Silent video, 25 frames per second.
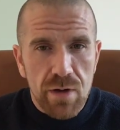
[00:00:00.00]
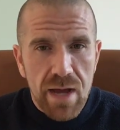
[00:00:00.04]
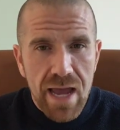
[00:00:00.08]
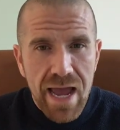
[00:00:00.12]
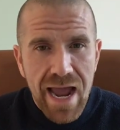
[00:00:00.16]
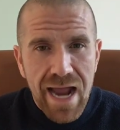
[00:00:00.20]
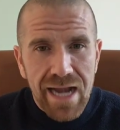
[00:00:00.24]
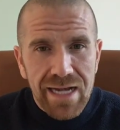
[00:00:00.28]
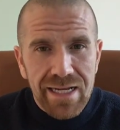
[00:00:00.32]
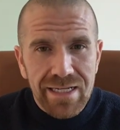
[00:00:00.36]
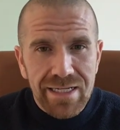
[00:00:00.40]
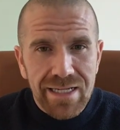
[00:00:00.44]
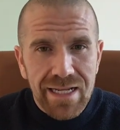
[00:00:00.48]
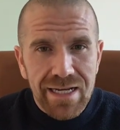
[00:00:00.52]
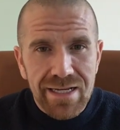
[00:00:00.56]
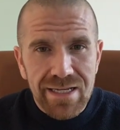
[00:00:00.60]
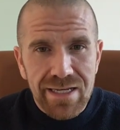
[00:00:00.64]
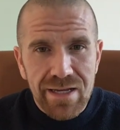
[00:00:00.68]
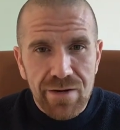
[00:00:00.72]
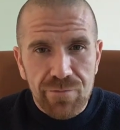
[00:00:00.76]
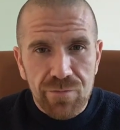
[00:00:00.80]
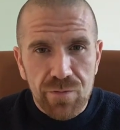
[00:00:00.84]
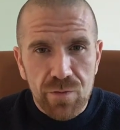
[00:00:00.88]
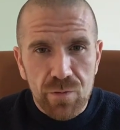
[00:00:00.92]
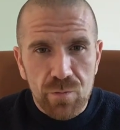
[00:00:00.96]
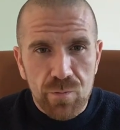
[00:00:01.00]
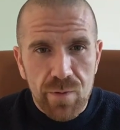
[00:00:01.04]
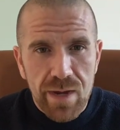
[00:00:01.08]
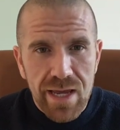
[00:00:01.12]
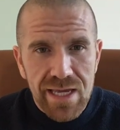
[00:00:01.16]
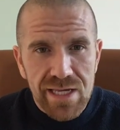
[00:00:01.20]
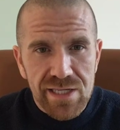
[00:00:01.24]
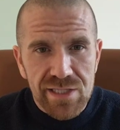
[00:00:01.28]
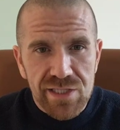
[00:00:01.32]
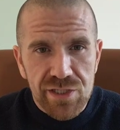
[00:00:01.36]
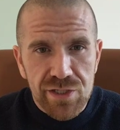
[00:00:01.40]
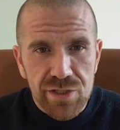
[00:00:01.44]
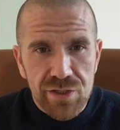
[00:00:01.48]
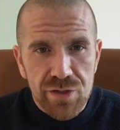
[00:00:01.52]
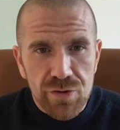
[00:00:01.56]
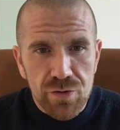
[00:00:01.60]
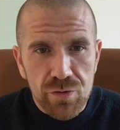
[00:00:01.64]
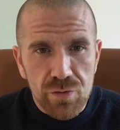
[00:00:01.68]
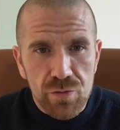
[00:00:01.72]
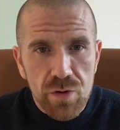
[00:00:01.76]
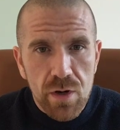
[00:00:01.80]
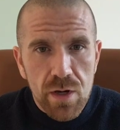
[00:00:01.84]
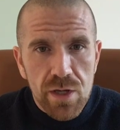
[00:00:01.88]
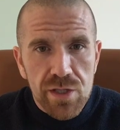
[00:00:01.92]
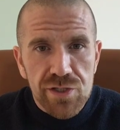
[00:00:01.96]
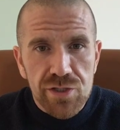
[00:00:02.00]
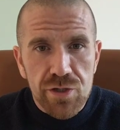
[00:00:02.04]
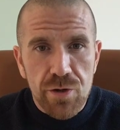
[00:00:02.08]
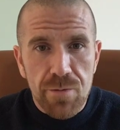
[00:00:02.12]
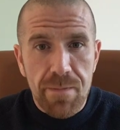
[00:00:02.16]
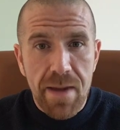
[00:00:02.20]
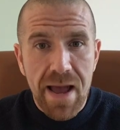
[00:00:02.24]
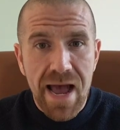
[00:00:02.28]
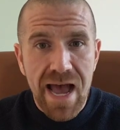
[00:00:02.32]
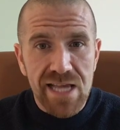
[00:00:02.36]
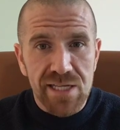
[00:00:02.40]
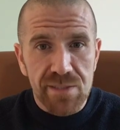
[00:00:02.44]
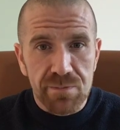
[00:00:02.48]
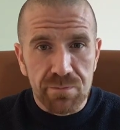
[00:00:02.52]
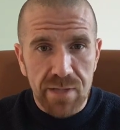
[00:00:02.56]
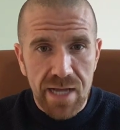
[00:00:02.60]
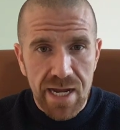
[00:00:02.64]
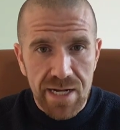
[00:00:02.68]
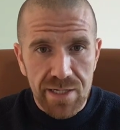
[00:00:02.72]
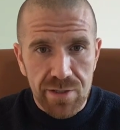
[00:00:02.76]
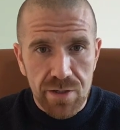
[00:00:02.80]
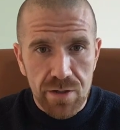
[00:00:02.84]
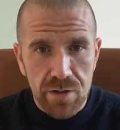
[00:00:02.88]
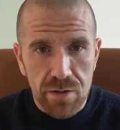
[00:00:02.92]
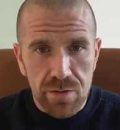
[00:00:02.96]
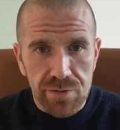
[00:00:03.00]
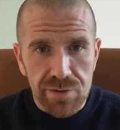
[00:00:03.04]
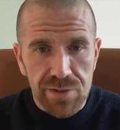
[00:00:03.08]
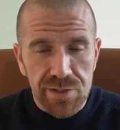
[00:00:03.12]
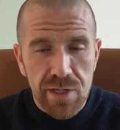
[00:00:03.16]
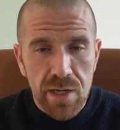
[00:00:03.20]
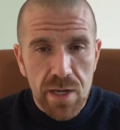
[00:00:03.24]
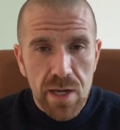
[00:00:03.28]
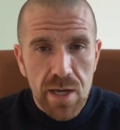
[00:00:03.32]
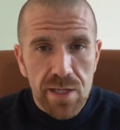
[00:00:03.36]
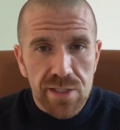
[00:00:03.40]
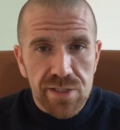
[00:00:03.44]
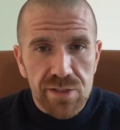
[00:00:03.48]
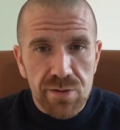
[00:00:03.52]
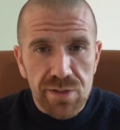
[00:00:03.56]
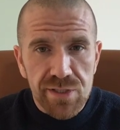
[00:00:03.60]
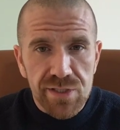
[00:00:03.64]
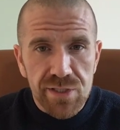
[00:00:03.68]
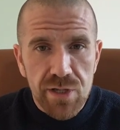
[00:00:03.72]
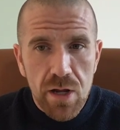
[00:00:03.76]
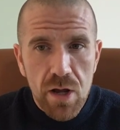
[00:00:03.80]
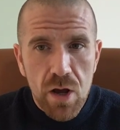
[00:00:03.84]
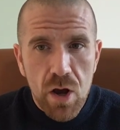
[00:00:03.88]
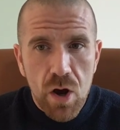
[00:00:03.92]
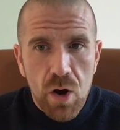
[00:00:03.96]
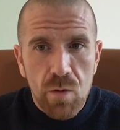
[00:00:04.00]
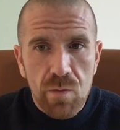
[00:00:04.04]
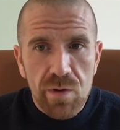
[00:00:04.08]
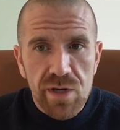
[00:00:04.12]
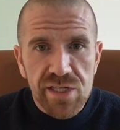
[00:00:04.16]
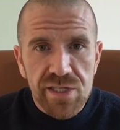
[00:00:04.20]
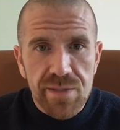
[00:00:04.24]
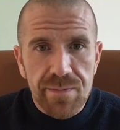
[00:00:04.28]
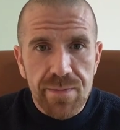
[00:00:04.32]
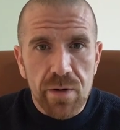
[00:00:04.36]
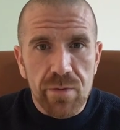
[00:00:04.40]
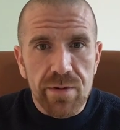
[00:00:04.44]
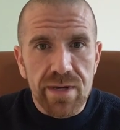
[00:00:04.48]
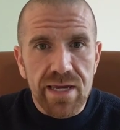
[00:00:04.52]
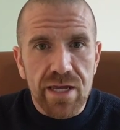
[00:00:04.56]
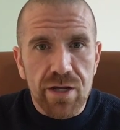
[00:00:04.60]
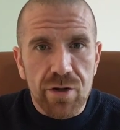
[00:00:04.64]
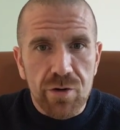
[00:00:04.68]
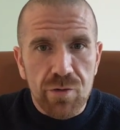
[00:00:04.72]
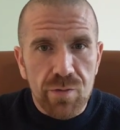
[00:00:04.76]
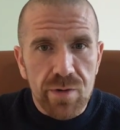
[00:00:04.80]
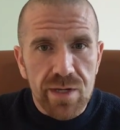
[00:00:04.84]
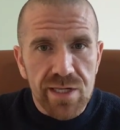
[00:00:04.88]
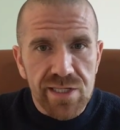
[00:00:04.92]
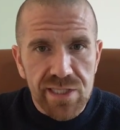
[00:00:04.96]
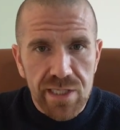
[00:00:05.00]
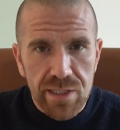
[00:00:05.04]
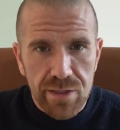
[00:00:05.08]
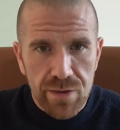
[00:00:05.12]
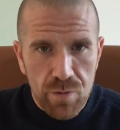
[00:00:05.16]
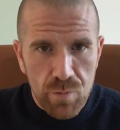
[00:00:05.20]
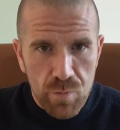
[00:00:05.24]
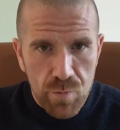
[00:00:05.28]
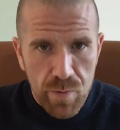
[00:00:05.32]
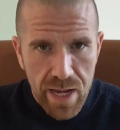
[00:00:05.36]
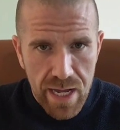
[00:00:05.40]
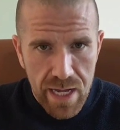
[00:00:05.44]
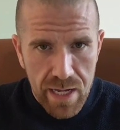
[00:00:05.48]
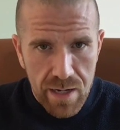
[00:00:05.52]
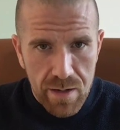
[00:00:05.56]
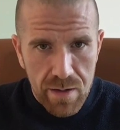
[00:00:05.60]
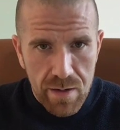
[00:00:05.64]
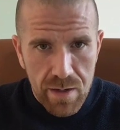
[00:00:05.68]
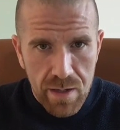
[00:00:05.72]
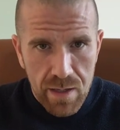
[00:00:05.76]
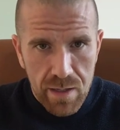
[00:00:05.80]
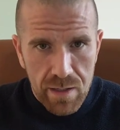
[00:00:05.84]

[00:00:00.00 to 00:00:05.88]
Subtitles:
adding in different ways to surpass plateaus. So it's not always about increasing the weight.